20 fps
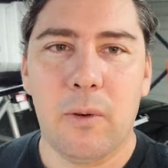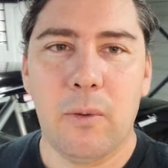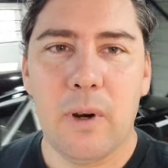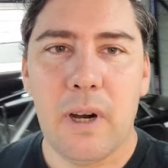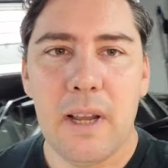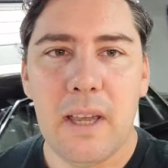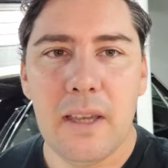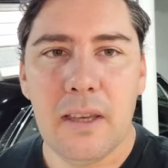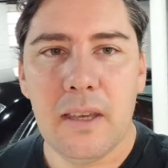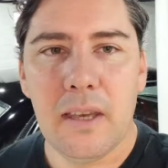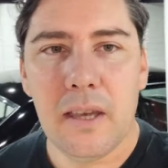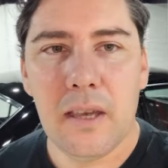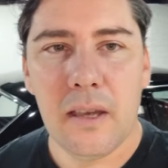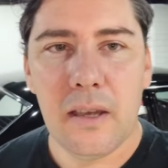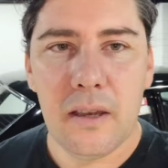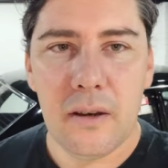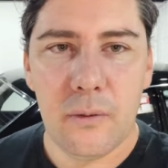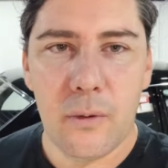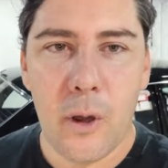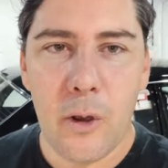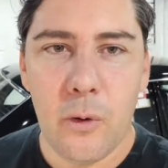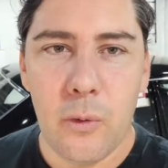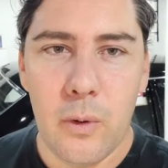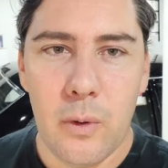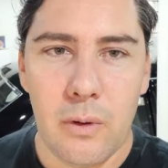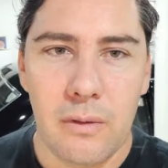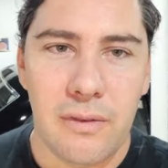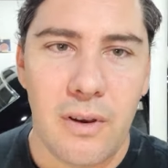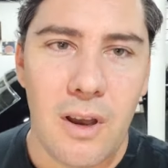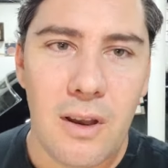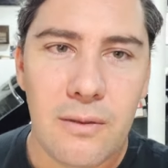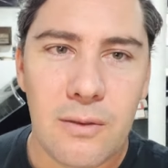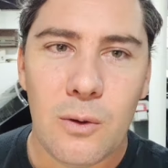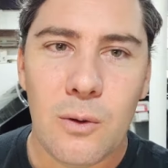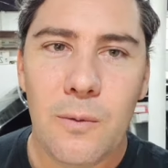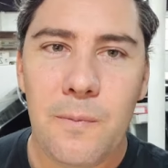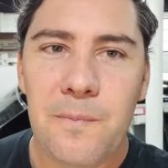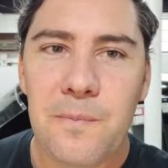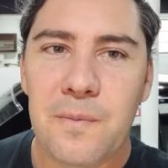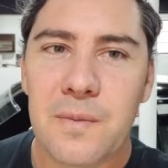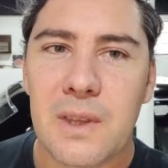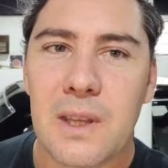rank, Rotary Revival.